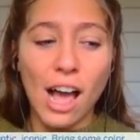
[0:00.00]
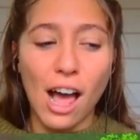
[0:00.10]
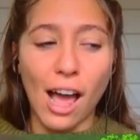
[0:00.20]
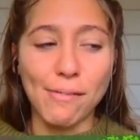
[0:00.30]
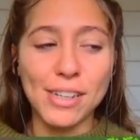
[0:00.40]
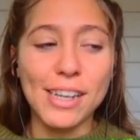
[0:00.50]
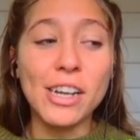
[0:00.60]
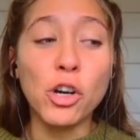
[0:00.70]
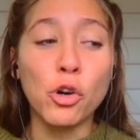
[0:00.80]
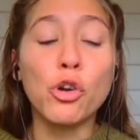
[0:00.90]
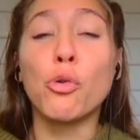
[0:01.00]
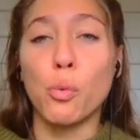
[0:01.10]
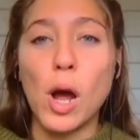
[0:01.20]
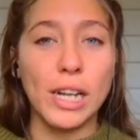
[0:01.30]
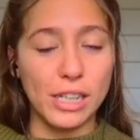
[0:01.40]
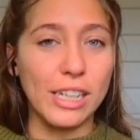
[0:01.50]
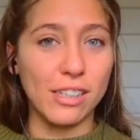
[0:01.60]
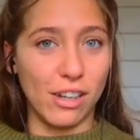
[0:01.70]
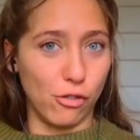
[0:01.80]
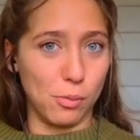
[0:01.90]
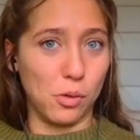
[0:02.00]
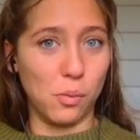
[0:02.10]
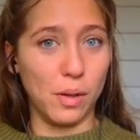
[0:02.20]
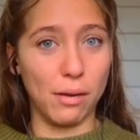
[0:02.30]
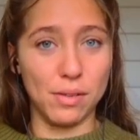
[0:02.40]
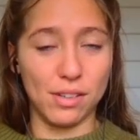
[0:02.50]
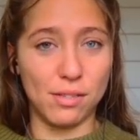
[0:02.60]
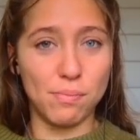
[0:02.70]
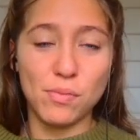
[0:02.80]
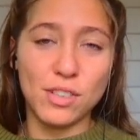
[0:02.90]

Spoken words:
was, like, chronically insufferable when I was